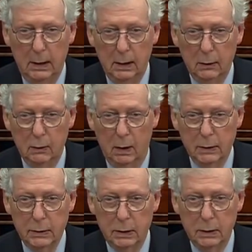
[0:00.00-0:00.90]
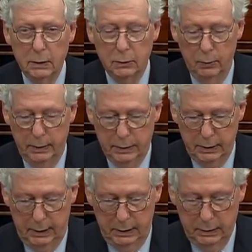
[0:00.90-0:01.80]
across the Twin
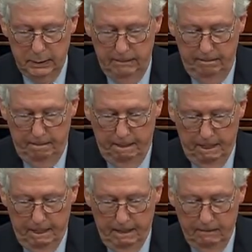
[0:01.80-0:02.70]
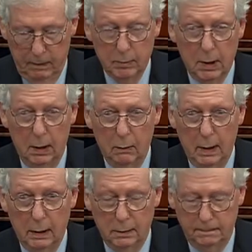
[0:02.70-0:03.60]
Cities. From
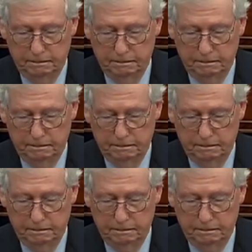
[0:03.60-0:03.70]
Colorado,